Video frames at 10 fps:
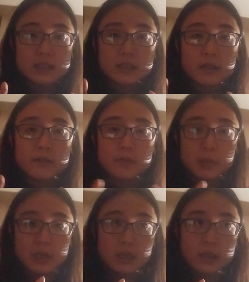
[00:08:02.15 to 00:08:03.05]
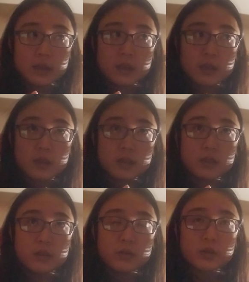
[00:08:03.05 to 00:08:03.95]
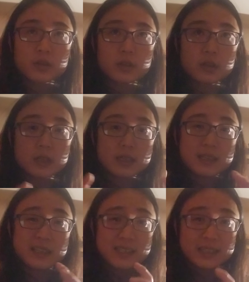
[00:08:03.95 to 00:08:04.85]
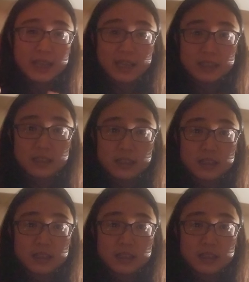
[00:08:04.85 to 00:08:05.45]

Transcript: of being. You are not a state.